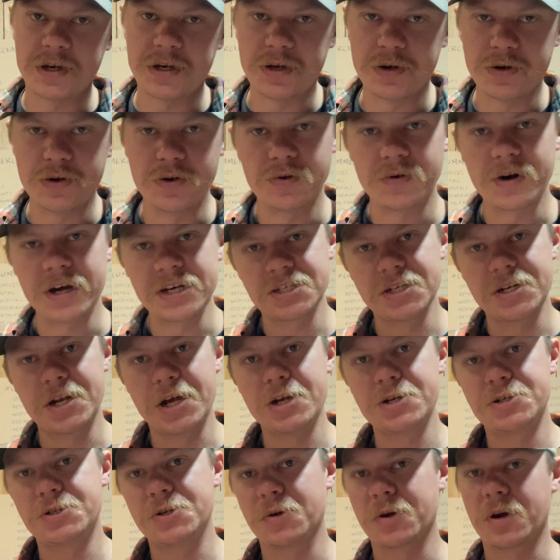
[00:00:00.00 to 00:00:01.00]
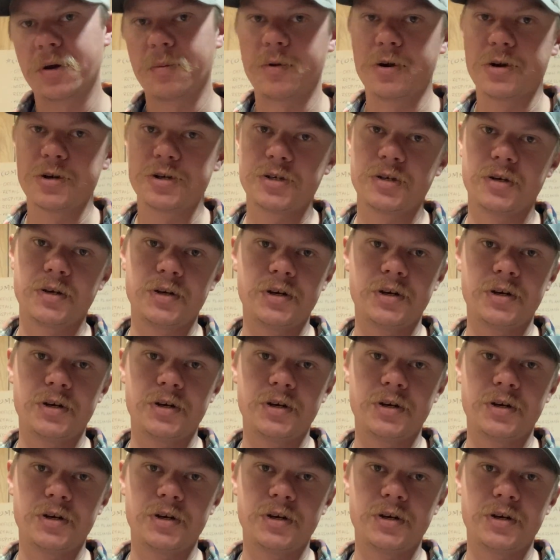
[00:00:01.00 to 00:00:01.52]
do you do residential, commercial,